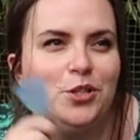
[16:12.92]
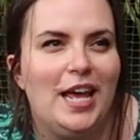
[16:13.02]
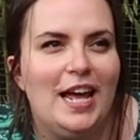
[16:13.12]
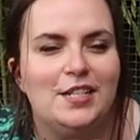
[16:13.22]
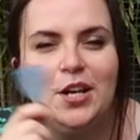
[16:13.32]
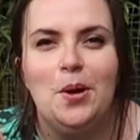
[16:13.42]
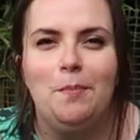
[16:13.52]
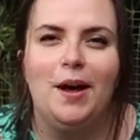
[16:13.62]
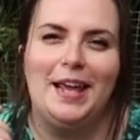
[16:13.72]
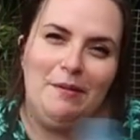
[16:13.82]
to get
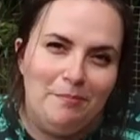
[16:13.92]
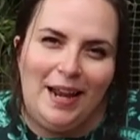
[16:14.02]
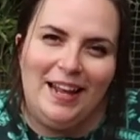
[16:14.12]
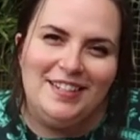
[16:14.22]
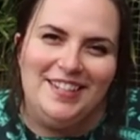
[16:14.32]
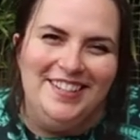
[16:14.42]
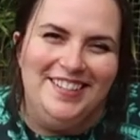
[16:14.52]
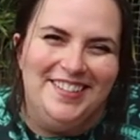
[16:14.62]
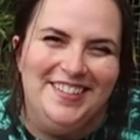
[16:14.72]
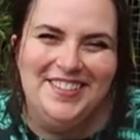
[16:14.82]
my implant
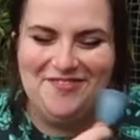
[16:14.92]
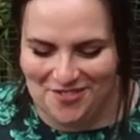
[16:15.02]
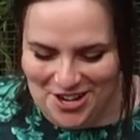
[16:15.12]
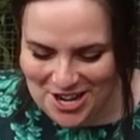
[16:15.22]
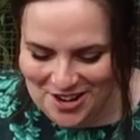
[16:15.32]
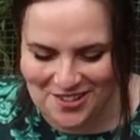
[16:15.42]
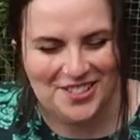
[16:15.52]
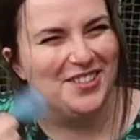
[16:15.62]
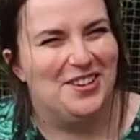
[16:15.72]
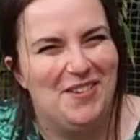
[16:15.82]
renewed,
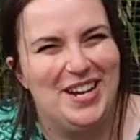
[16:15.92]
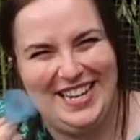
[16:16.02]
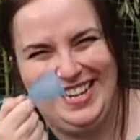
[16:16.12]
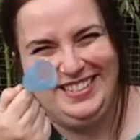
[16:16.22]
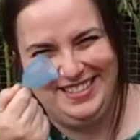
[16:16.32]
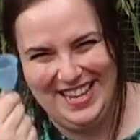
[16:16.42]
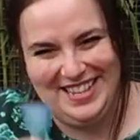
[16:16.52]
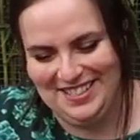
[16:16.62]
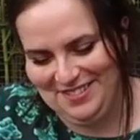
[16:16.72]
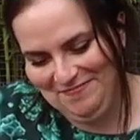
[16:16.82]
so I might need
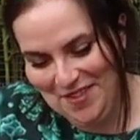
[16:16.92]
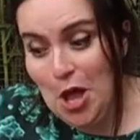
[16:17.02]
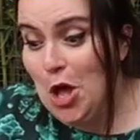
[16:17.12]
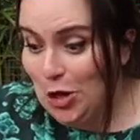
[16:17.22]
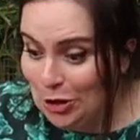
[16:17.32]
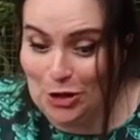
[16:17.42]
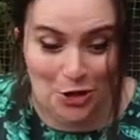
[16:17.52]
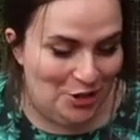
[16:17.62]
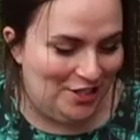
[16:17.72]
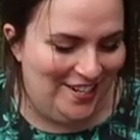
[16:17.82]
this.
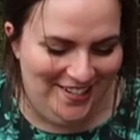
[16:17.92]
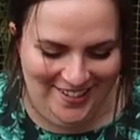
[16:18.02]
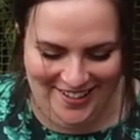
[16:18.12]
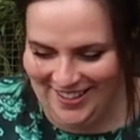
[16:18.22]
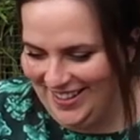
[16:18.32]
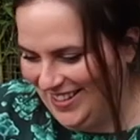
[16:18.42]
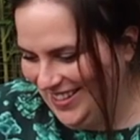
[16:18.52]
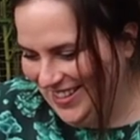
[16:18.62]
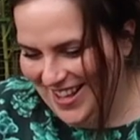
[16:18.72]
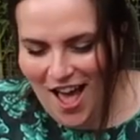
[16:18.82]
Good.
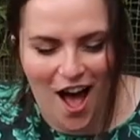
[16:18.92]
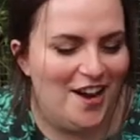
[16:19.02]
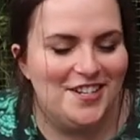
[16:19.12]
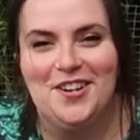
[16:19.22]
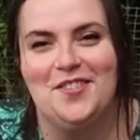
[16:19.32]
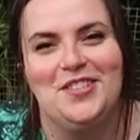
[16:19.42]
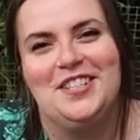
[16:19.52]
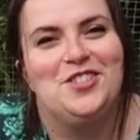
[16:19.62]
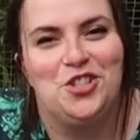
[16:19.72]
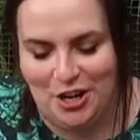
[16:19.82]
I don't know if this
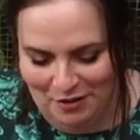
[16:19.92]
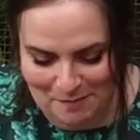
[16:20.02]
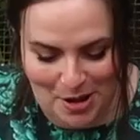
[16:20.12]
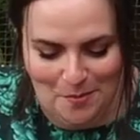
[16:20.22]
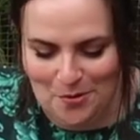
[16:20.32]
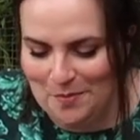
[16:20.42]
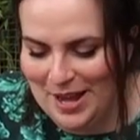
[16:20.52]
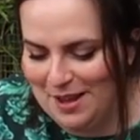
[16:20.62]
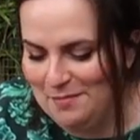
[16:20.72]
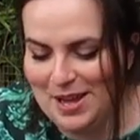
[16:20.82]
is cheering me up or
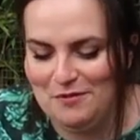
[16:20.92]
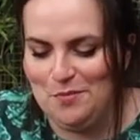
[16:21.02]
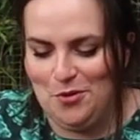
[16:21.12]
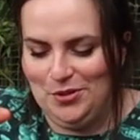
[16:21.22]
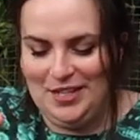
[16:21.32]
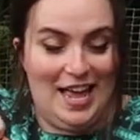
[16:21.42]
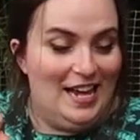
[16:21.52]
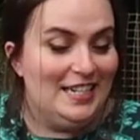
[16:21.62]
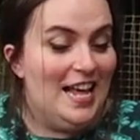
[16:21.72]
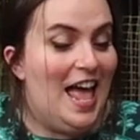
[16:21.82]
making me even more
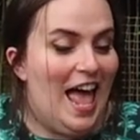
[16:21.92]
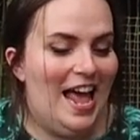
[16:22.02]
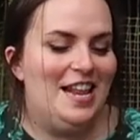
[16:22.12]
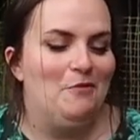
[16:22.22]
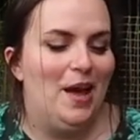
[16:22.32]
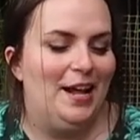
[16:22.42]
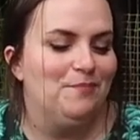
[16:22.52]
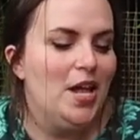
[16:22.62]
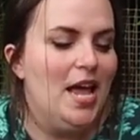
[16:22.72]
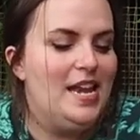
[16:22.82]
scared. Anyway,
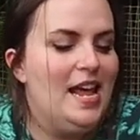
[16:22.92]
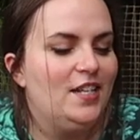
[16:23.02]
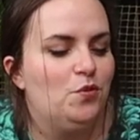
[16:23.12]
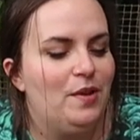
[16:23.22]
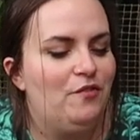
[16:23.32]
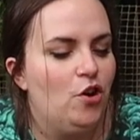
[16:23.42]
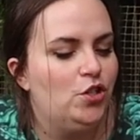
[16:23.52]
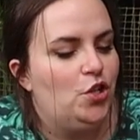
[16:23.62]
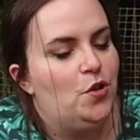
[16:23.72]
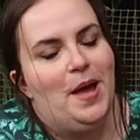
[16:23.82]
next we've
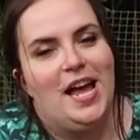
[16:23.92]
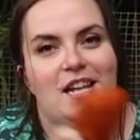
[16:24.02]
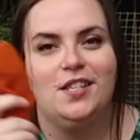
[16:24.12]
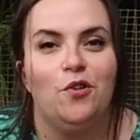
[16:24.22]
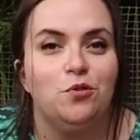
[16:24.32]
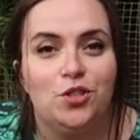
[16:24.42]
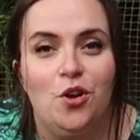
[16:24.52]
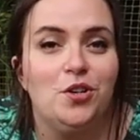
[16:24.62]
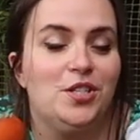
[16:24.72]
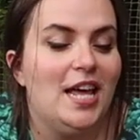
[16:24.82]
got two pairs of old
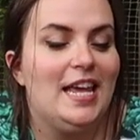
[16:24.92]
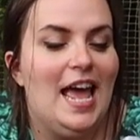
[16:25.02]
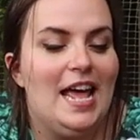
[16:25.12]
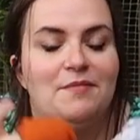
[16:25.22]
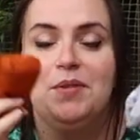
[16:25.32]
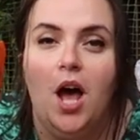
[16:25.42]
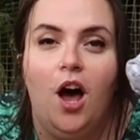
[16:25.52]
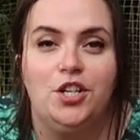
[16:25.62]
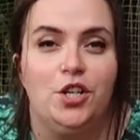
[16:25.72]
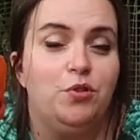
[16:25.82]
socks that, again,
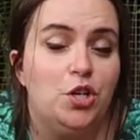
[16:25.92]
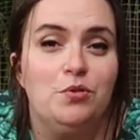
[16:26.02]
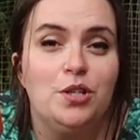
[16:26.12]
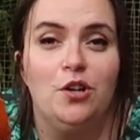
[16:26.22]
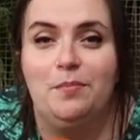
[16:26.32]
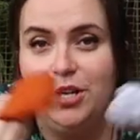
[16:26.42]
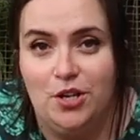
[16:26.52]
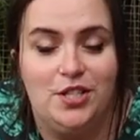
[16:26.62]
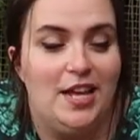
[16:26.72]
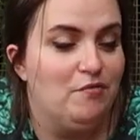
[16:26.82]
I don't use a lot
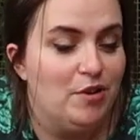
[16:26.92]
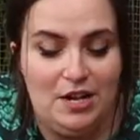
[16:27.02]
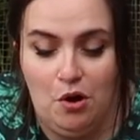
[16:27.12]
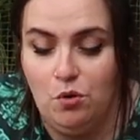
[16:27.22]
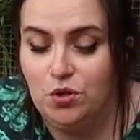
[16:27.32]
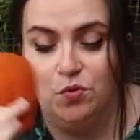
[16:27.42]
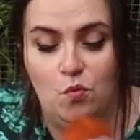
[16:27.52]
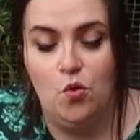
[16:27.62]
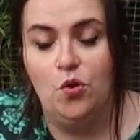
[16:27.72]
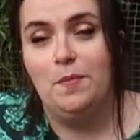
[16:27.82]
because they're really old and
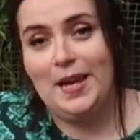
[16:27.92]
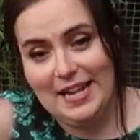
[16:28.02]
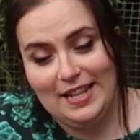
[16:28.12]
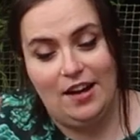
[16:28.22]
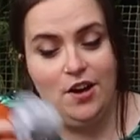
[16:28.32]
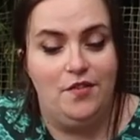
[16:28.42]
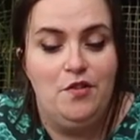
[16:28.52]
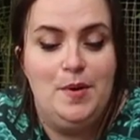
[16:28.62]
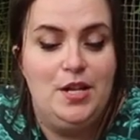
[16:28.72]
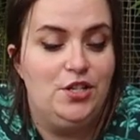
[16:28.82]
worn, but in that kind of
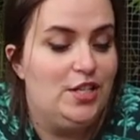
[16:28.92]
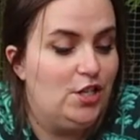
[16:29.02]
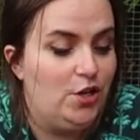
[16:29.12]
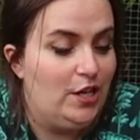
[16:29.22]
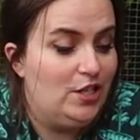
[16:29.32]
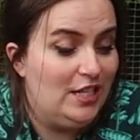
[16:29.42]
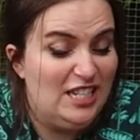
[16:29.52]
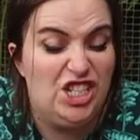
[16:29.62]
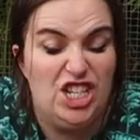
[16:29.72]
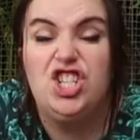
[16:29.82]
emergency
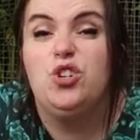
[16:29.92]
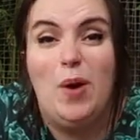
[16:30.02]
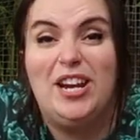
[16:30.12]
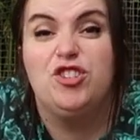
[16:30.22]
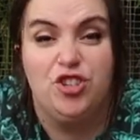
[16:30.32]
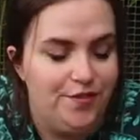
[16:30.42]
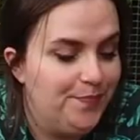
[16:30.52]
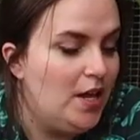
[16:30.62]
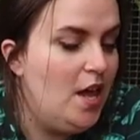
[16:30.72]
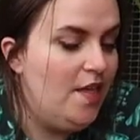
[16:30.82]

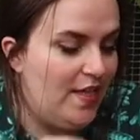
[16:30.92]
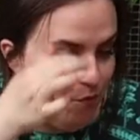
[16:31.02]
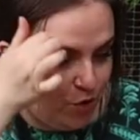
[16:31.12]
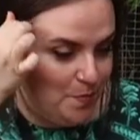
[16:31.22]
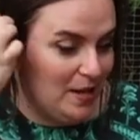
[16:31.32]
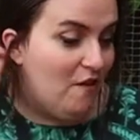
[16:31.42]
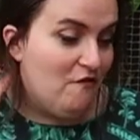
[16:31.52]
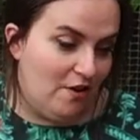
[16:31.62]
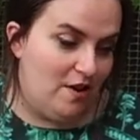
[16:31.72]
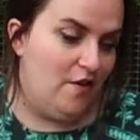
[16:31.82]
situation, they would be
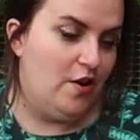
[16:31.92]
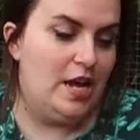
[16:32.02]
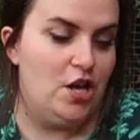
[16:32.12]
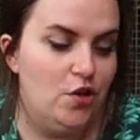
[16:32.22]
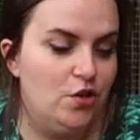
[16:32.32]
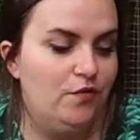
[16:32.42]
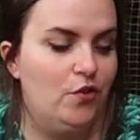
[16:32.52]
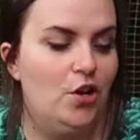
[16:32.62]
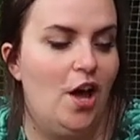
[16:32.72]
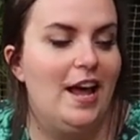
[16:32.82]
very, very
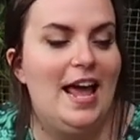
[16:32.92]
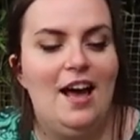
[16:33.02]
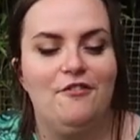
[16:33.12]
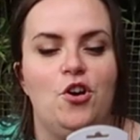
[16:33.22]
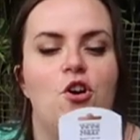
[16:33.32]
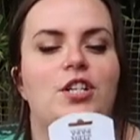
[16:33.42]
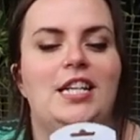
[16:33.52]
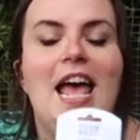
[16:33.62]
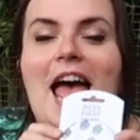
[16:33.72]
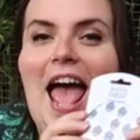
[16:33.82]
useful. I have got
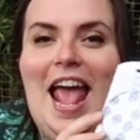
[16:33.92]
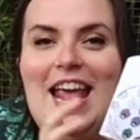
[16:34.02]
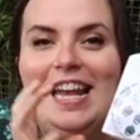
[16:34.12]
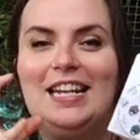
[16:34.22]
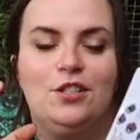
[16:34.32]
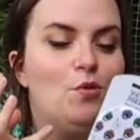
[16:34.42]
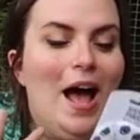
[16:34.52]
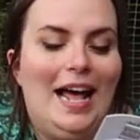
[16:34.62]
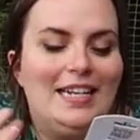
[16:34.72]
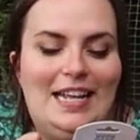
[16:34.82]
a little
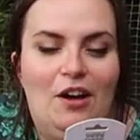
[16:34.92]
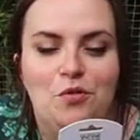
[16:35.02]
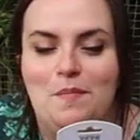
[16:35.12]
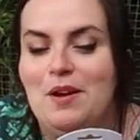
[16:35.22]
handheld